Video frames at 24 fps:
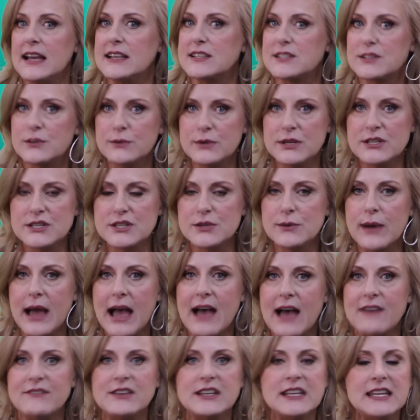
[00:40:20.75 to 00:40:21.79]
soon as you
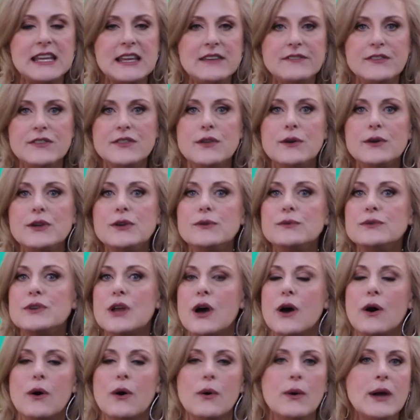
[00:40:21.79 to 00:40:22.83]
have it, even though you
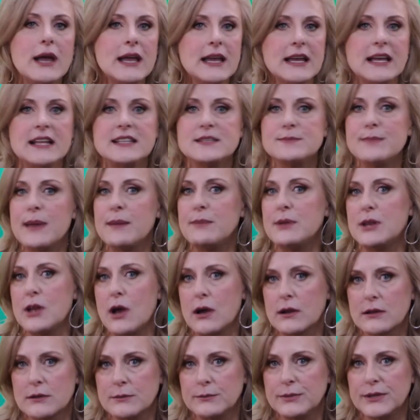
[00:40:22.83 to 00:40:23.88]
know it's maybe not
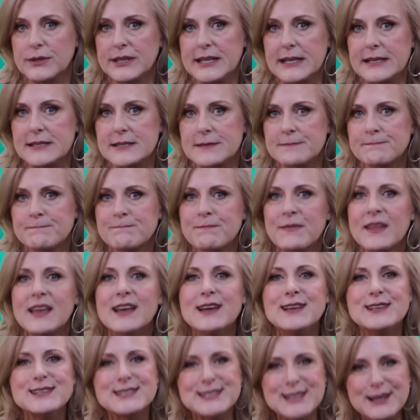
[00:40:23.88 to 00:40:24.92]
complete.
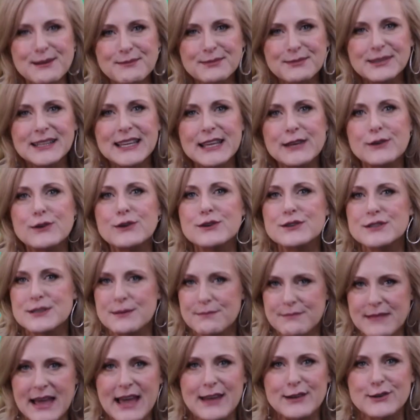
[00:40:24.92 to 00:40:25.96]
Some leaders,
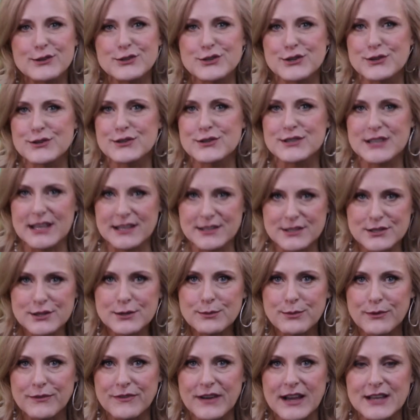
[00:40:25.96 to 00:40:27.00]
managers, and
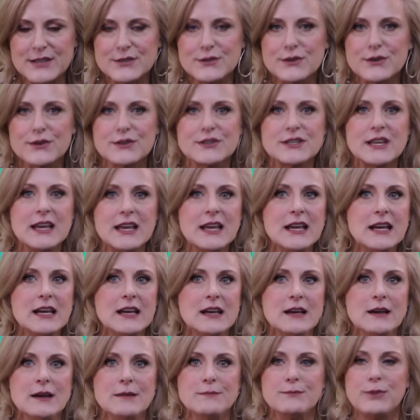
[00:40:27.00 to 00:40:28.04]
supervisors
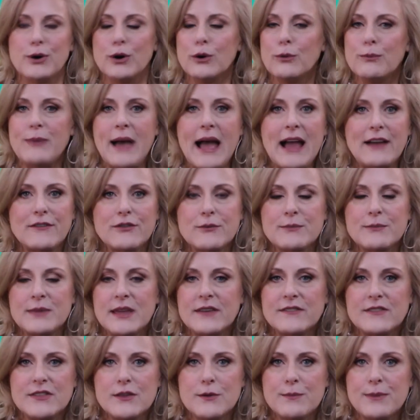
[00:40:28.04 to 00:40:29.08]
pull back from
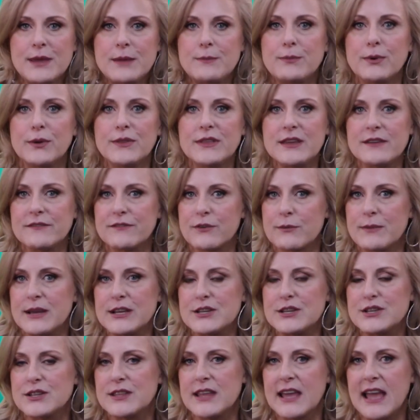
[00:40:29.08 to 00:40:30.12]
giving their people the
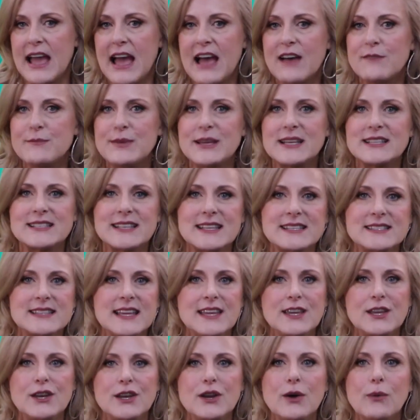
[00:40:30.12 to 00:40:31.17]
information they have because they say,
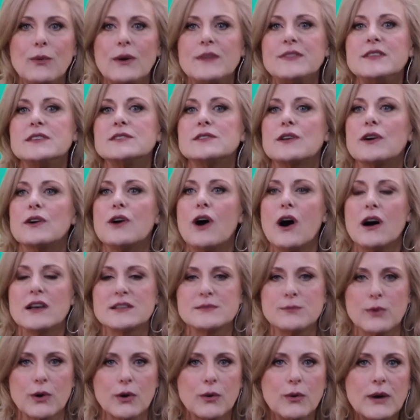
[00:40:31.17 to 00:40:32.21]
you know what, this could cause
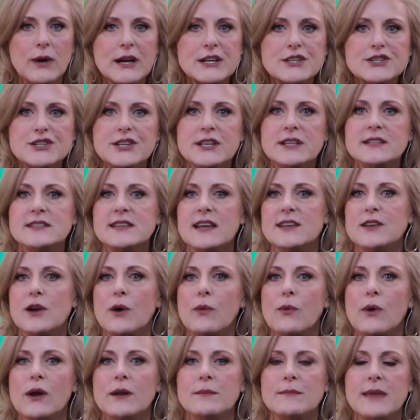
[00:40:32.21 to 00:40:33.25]
more questions. I don't
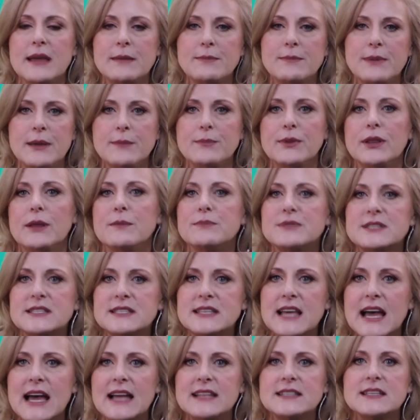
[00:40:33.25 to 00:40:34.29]
want to make people
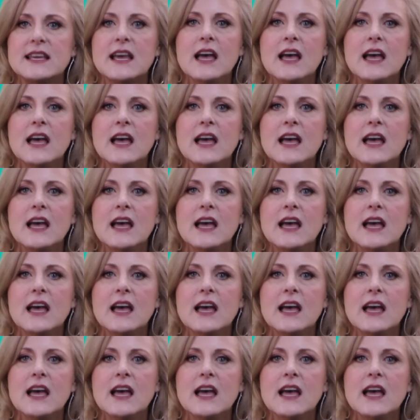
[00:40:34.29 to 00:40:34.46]
upset.